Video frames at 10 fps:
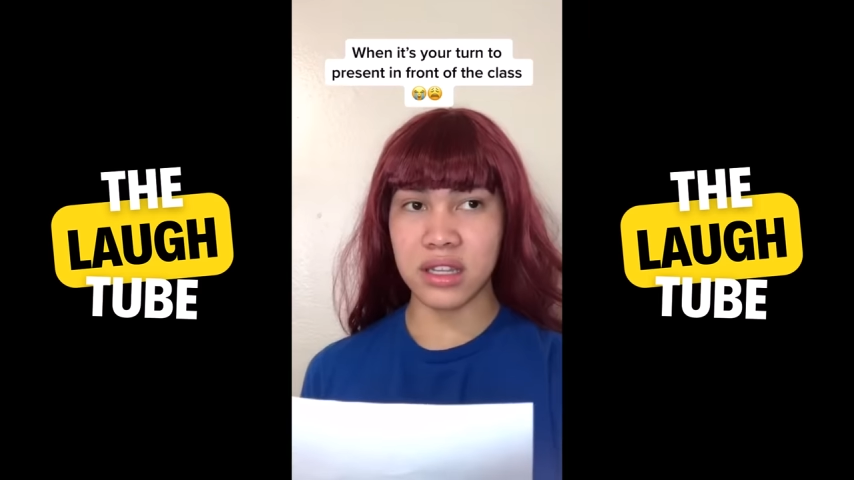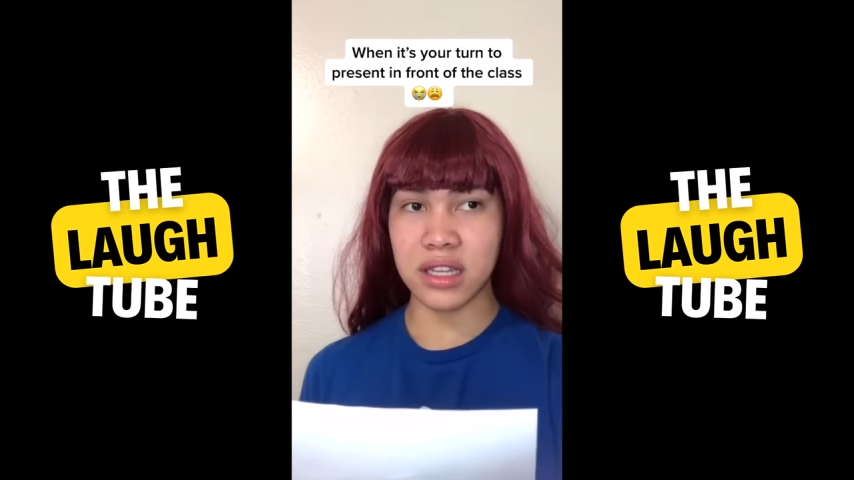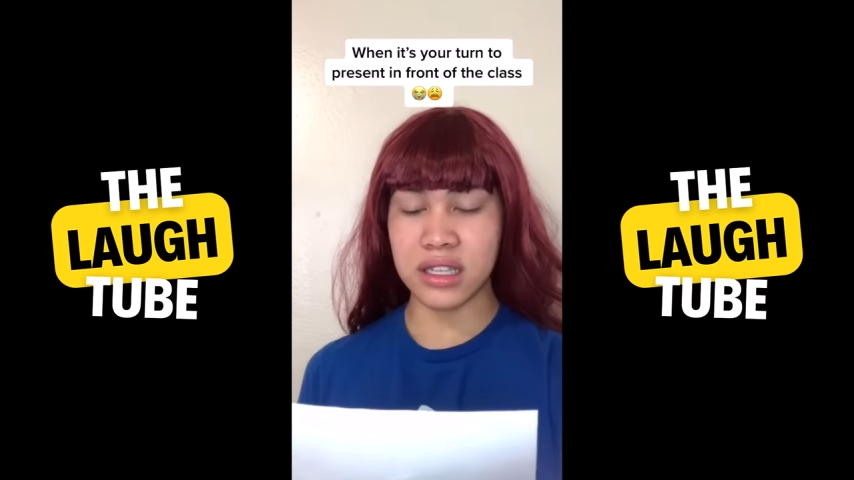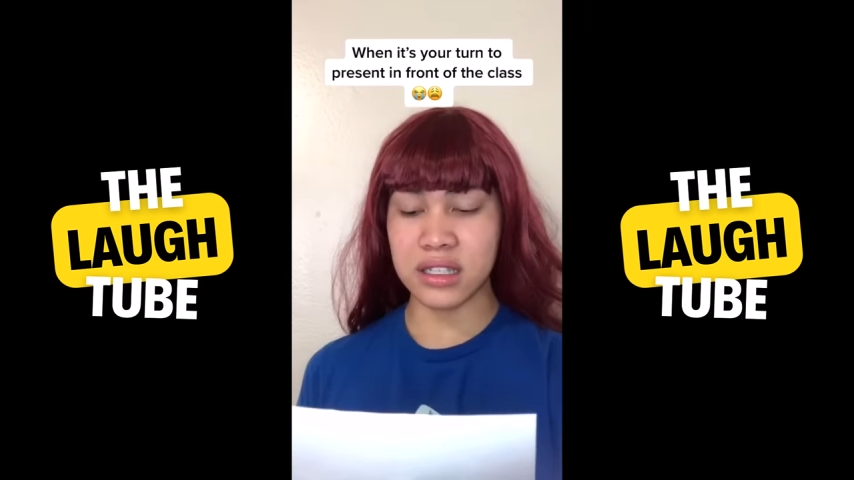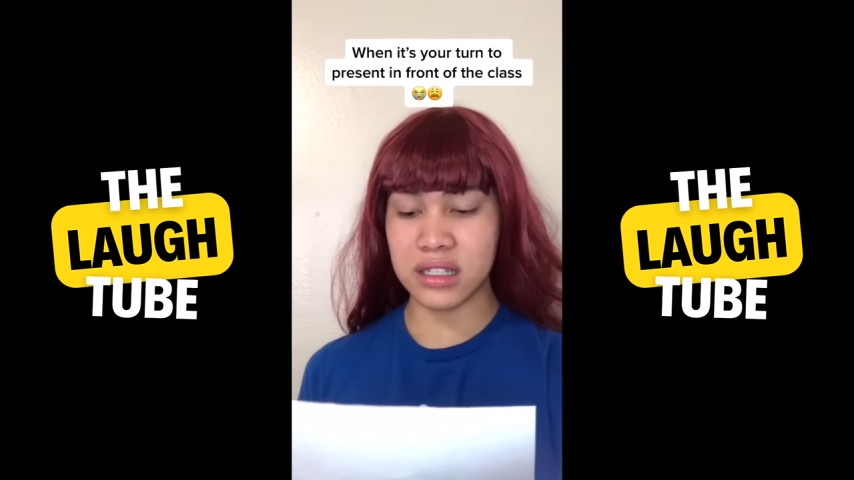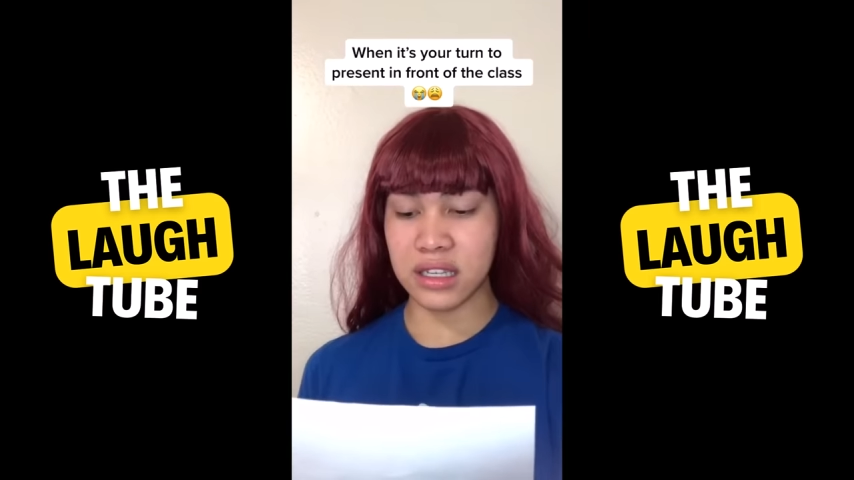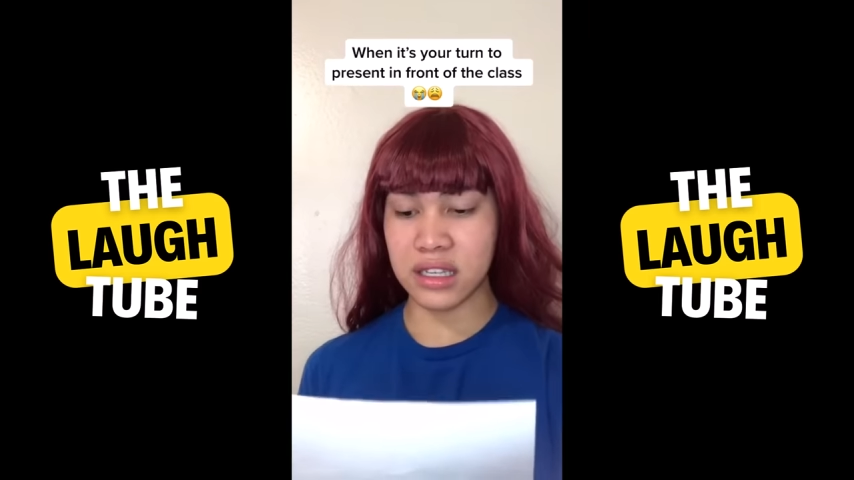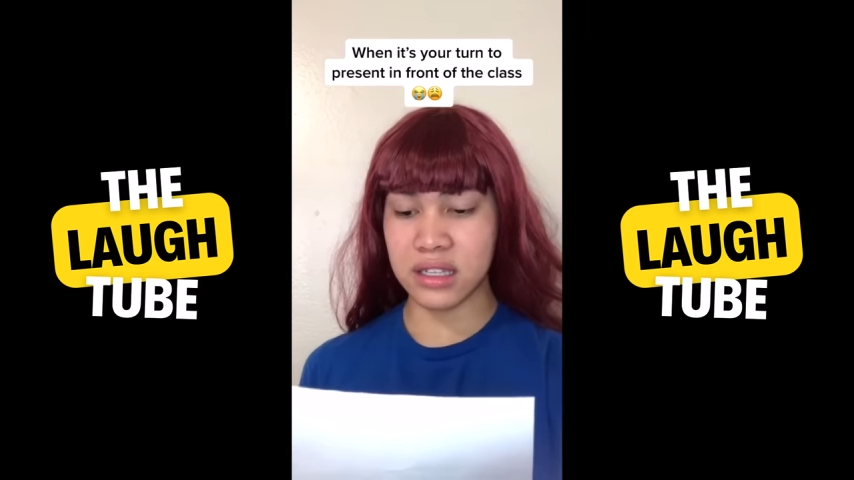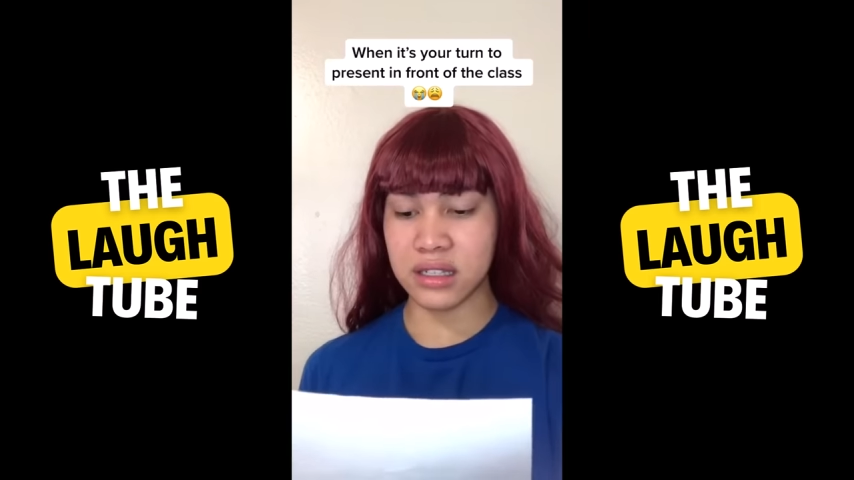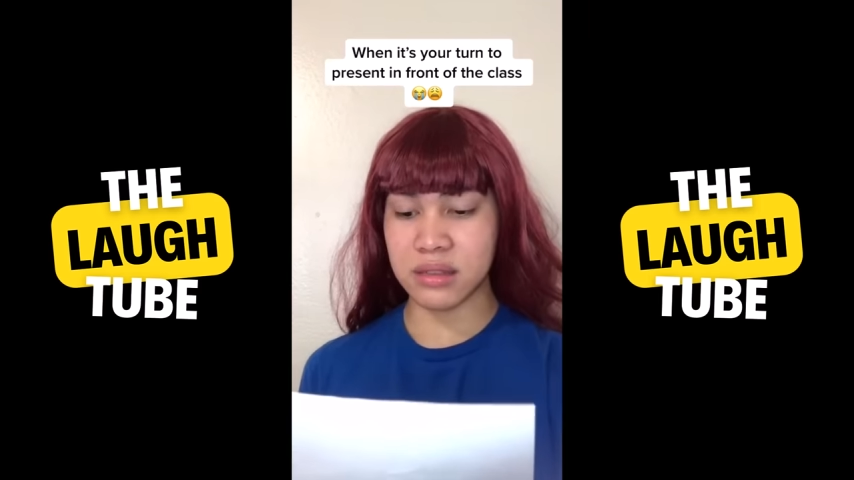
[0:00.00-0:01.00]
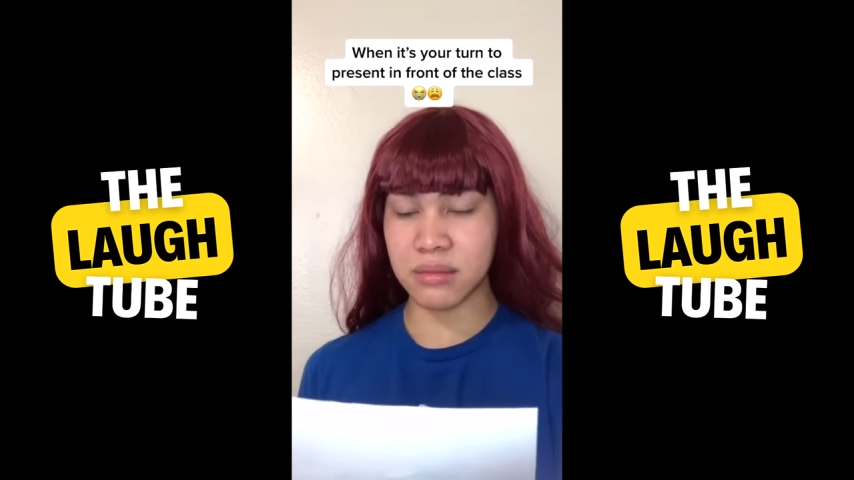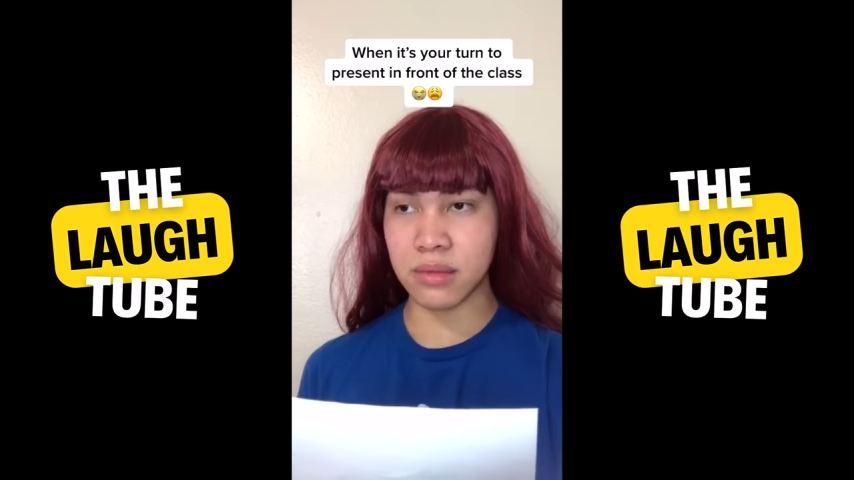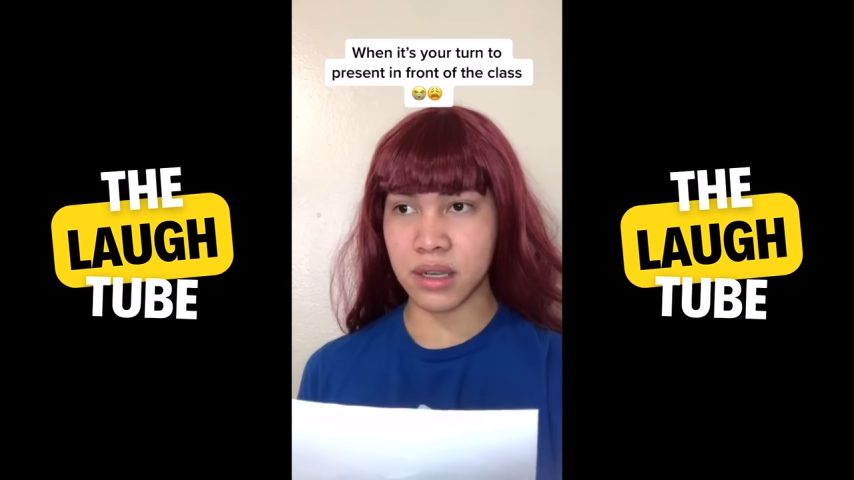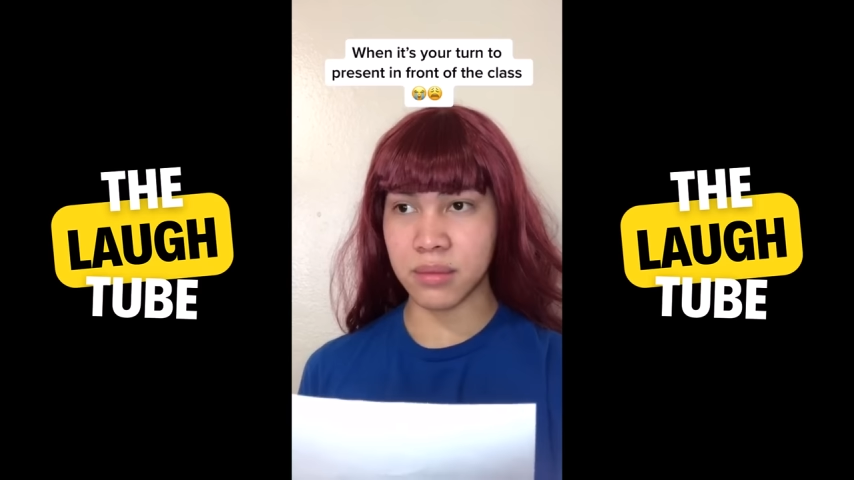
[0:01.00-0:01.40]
This is my